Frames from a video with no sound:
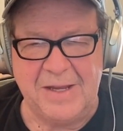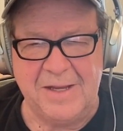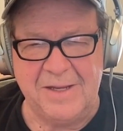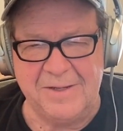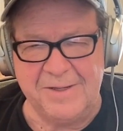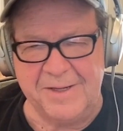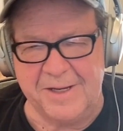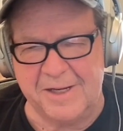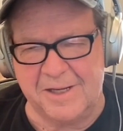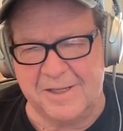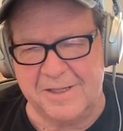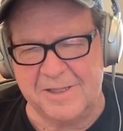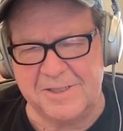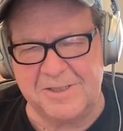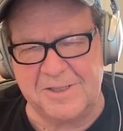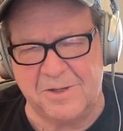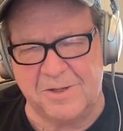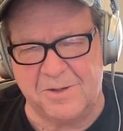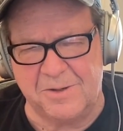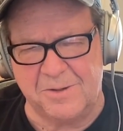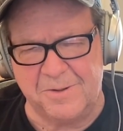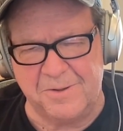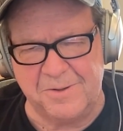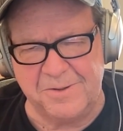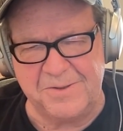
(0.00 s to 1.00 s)
Nicholas
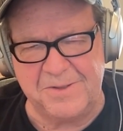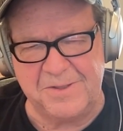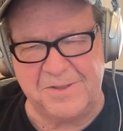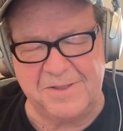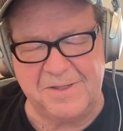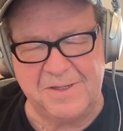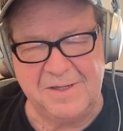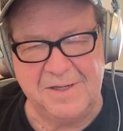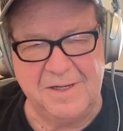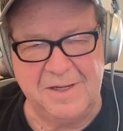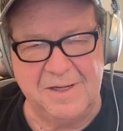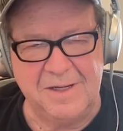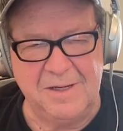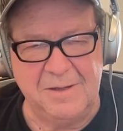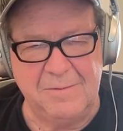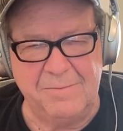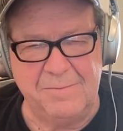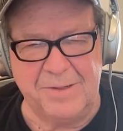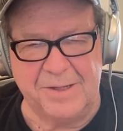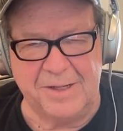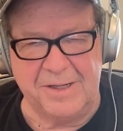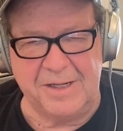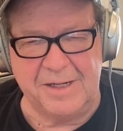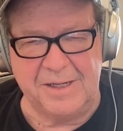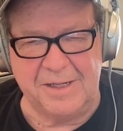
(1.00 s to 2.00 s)
Hoult
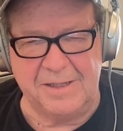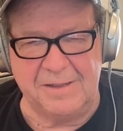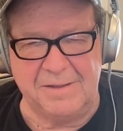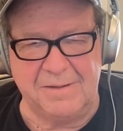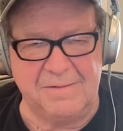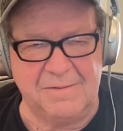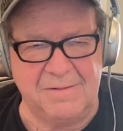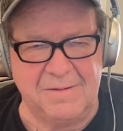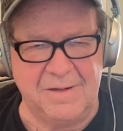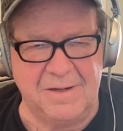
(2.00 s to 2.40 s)
playing,